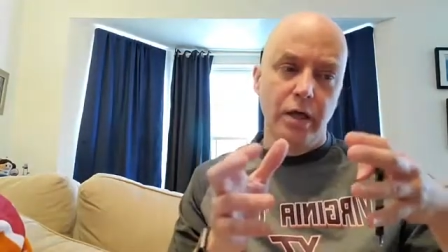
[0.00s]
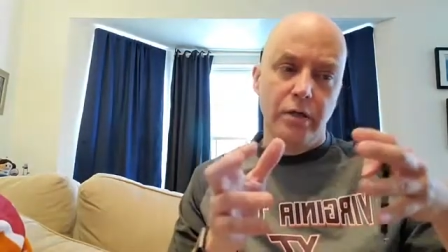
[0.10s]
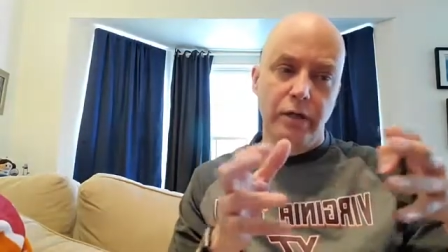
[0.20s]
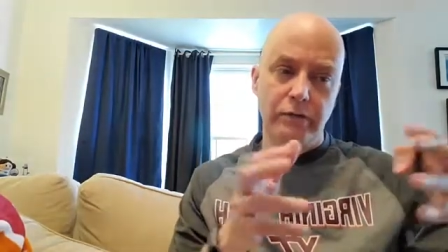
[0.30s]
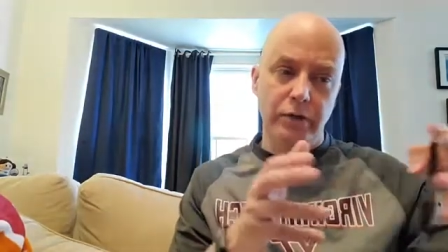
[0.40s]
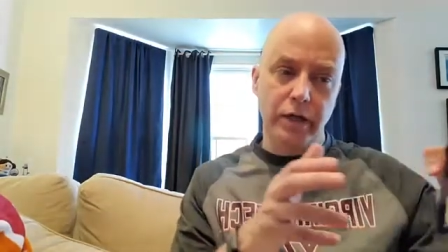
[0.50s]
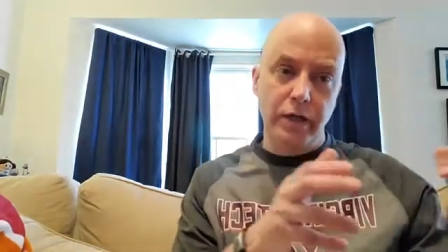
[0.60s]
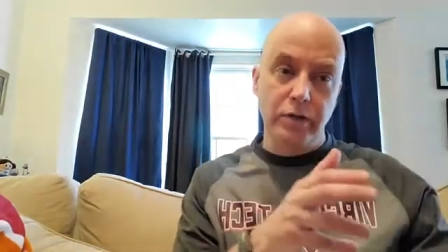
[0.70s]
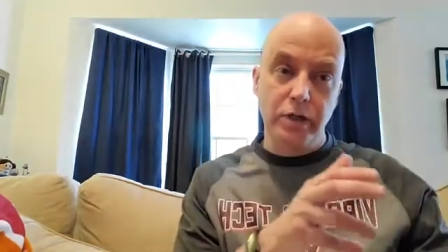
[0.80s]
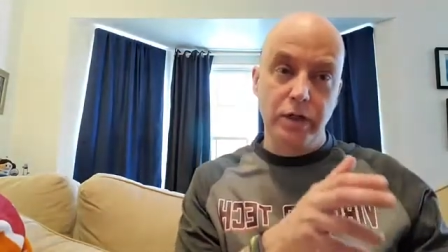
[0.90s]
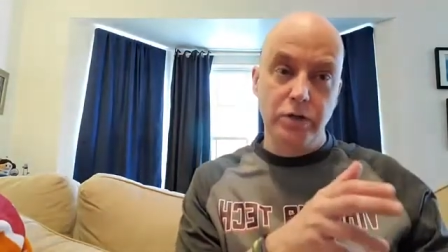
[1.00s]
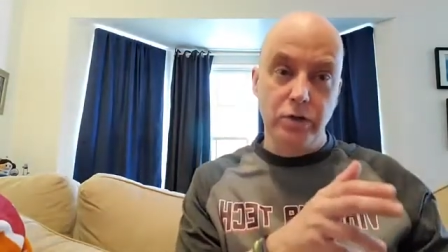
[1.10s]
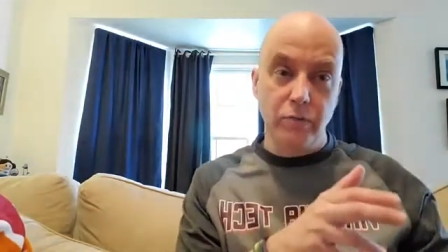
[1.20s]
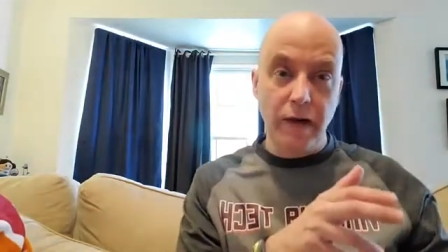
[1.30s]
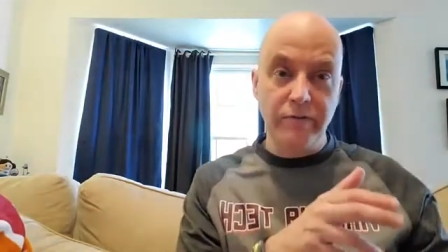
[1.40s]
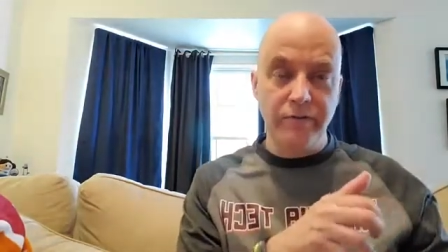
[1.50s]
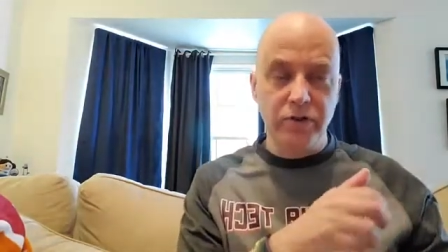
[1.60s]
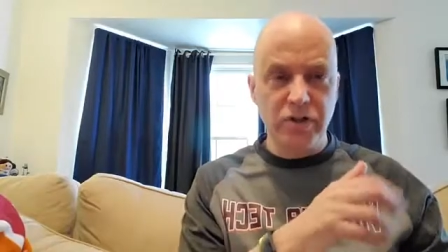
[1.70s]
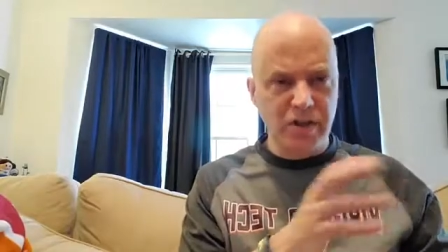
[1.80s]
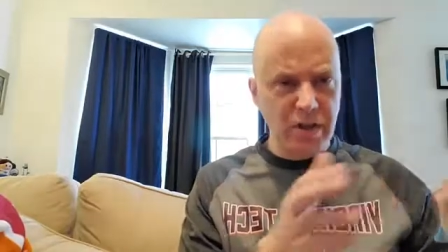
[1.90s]
they try to get their kids to write
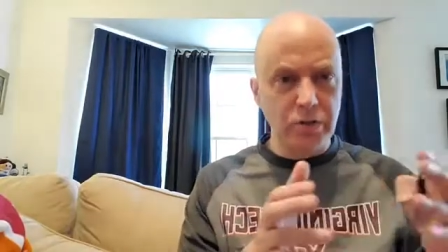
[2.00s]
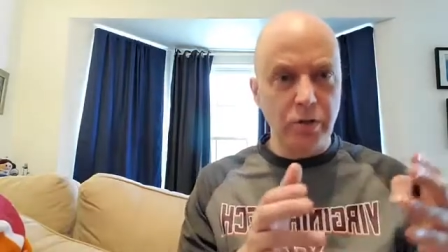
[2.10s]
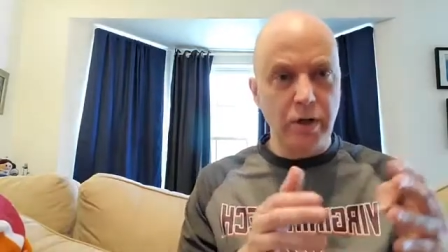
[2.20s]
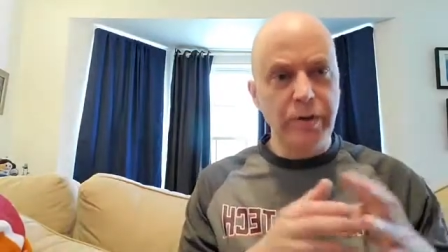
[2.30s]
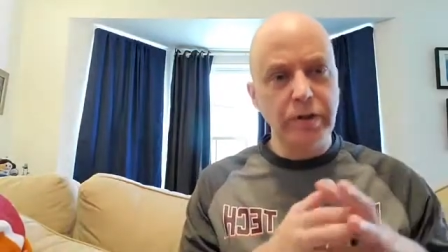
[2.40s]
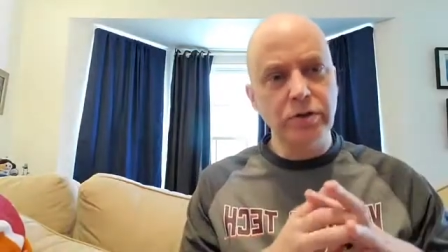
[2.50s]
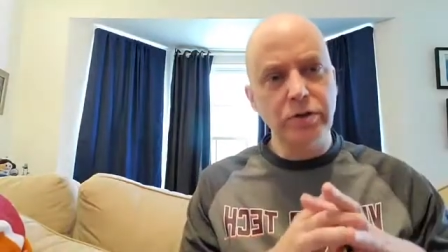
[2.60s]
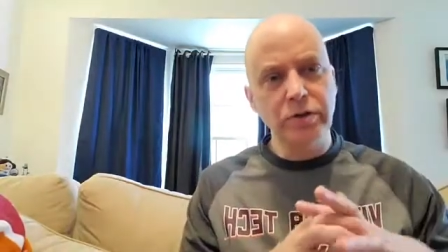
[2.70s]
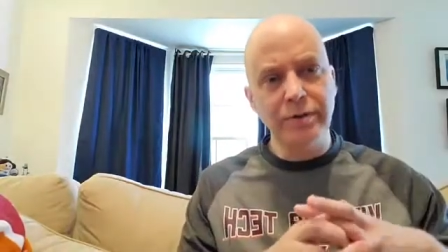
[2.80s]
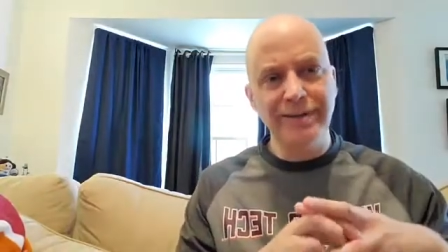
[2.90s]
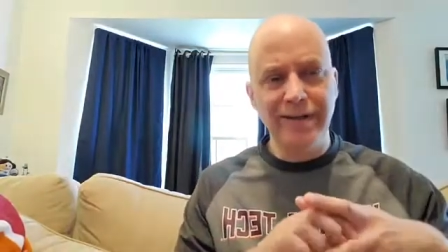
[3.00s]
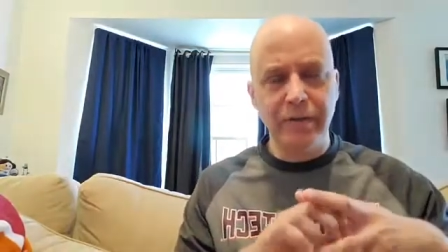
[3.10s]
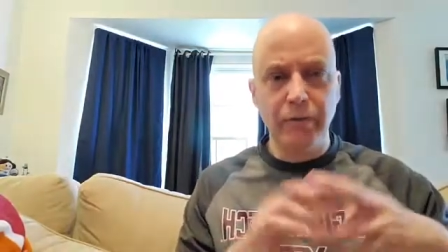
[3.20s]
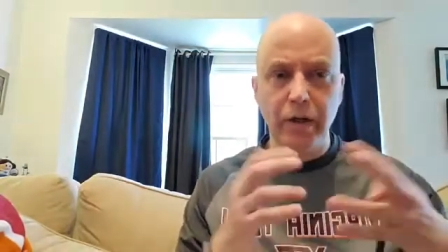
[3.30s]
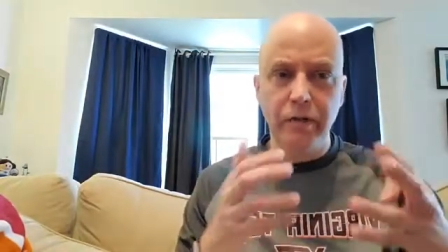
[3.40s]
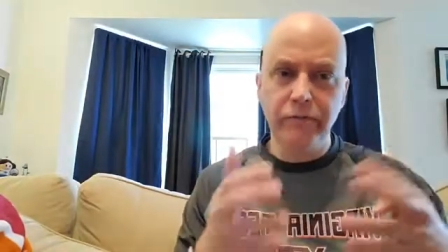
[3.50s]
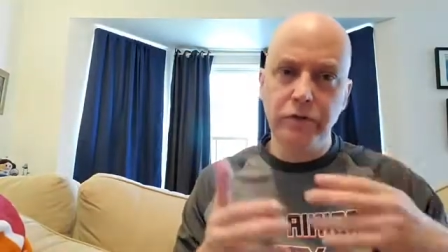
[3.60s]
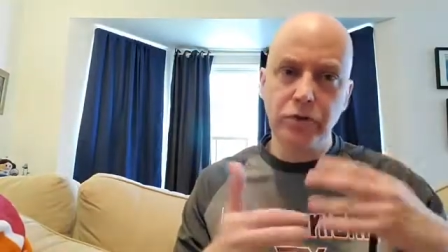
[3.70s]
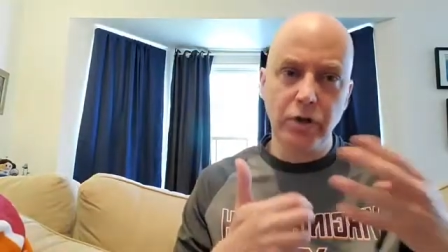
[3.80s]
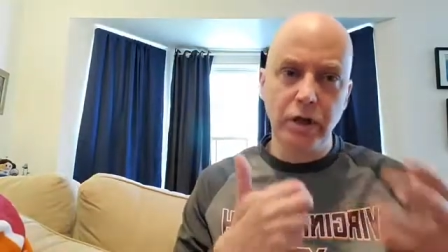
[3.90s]
first and then draw pictures. Well, if you're
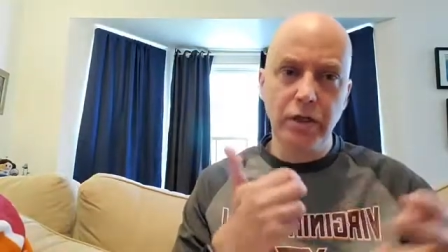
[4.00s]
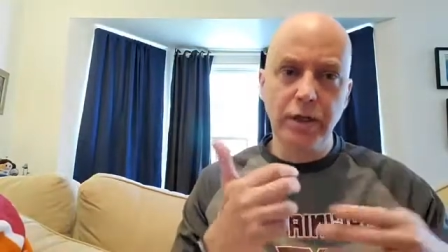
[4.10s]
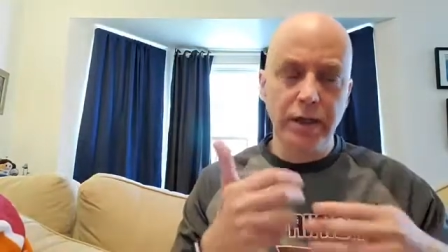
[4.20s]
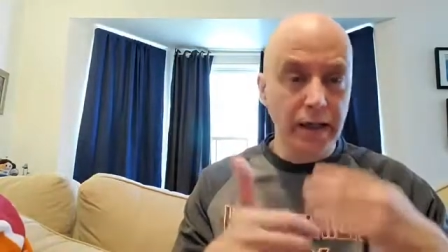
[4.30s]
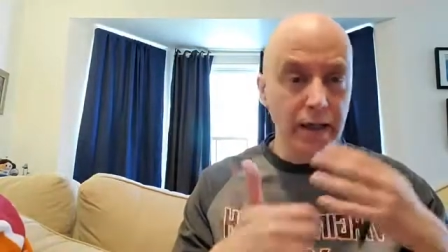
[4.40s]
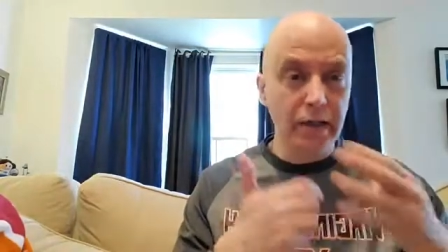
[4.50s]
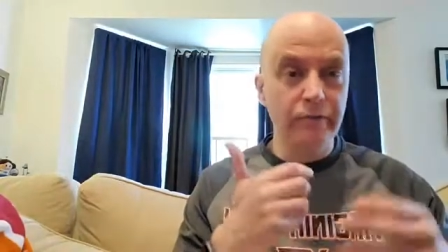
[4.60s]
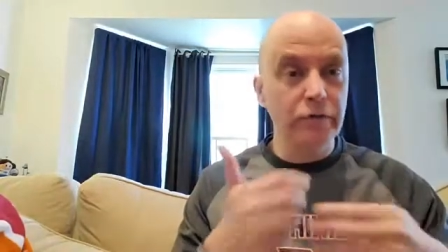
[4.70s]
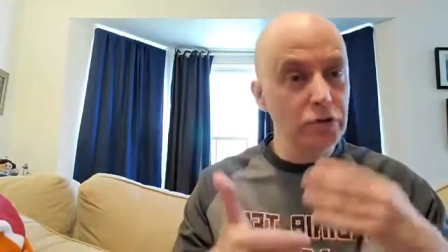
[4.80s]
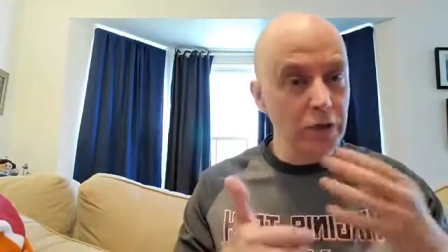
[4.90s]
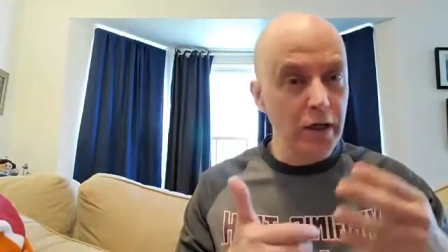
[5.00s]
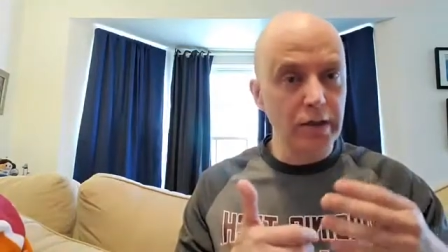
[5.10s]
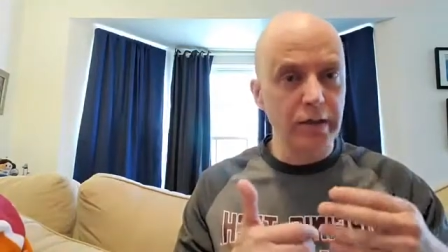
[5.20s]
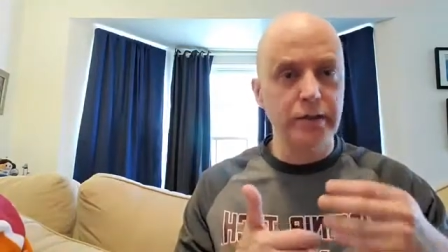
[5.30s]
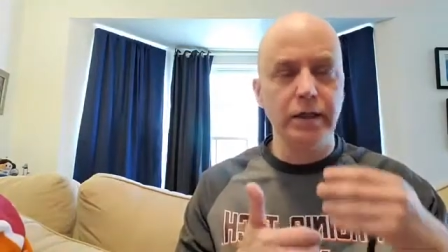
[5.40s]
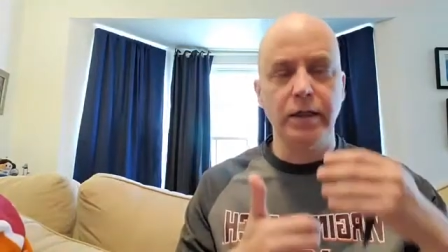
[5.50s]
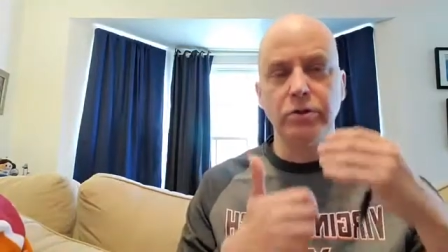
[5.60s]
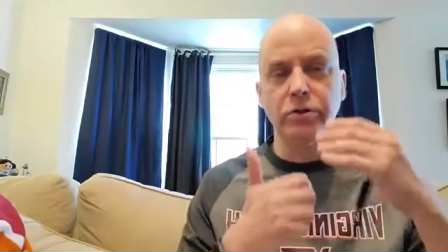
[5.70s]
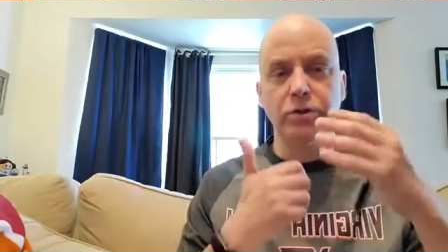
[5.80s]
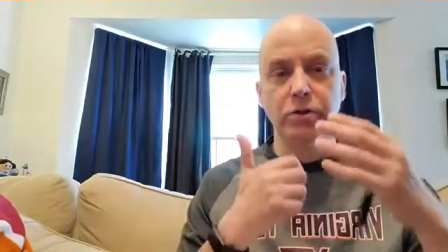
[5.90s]
struggling to get
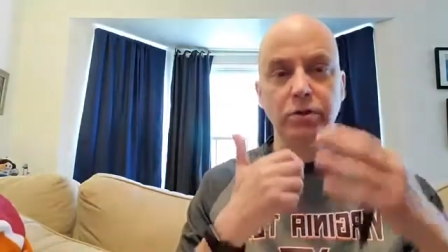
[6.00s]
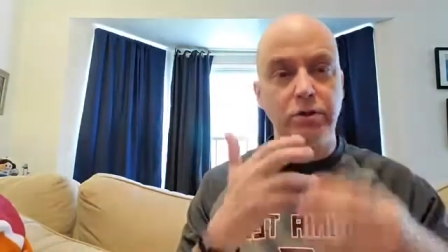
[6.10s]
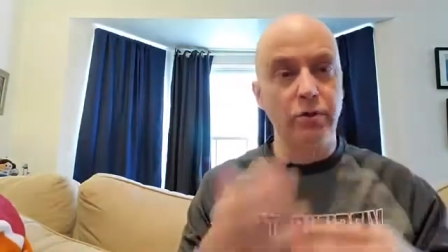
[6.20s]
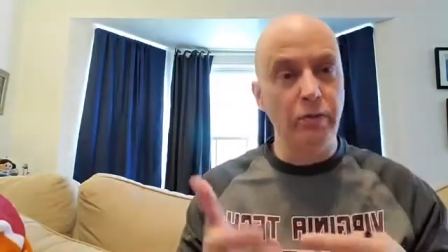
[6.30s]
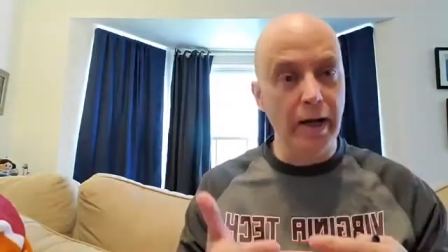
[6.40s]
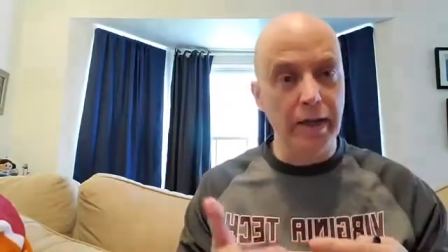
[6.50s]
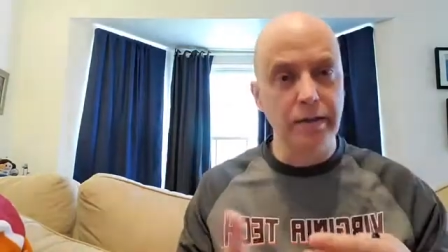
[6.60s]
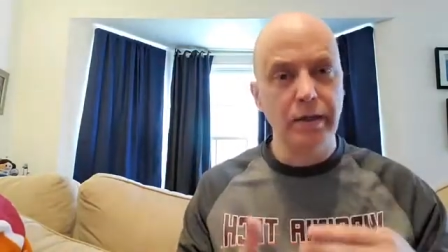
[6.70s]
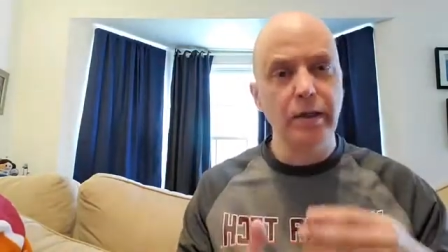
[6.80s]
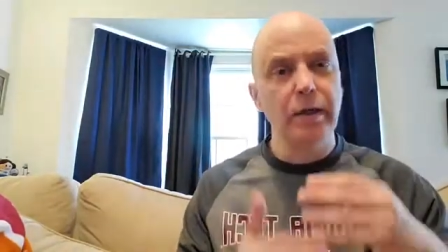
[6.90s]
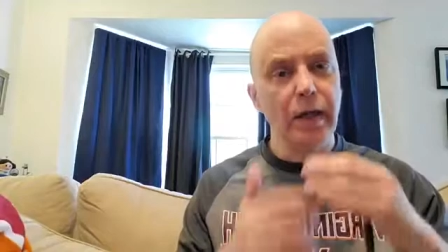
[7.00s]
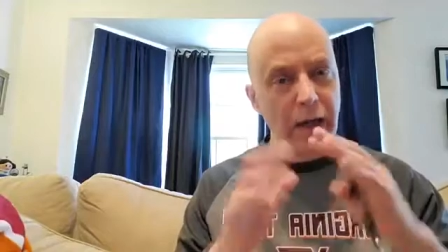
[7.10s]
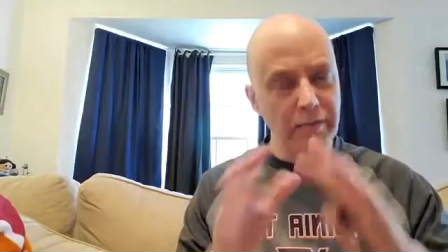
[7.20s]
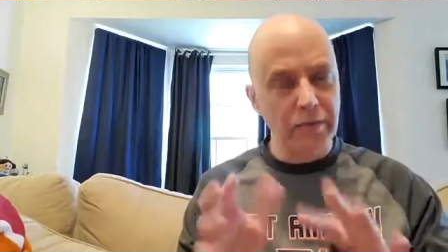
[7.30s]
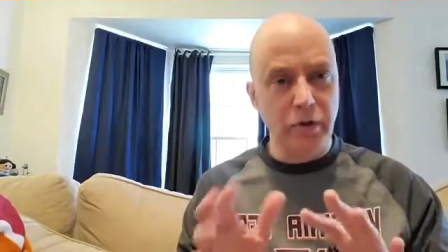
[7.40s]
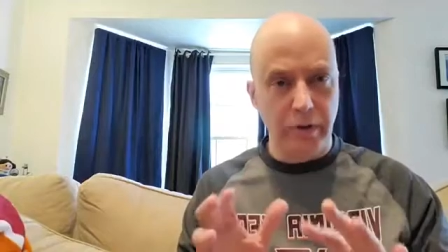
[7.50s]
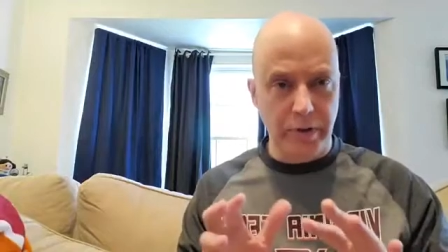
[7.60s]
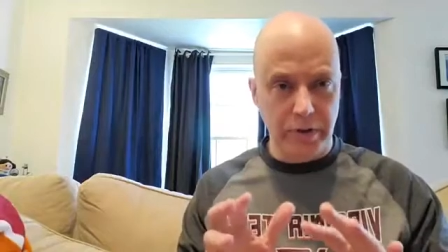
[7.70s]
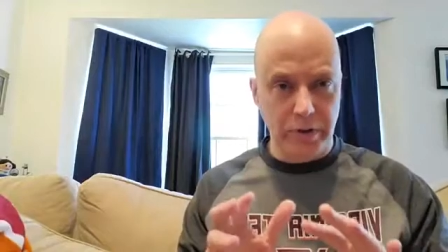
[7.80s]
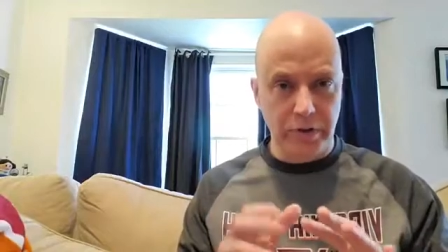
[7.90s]
your student to write, have them draw
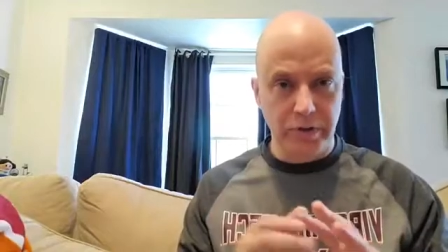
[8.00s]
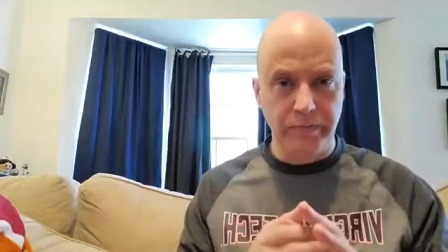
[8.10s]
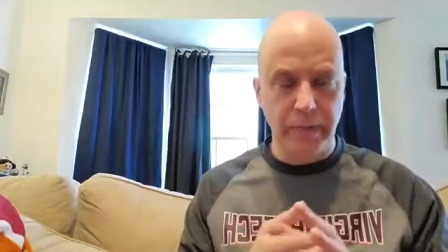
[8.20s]
pictures.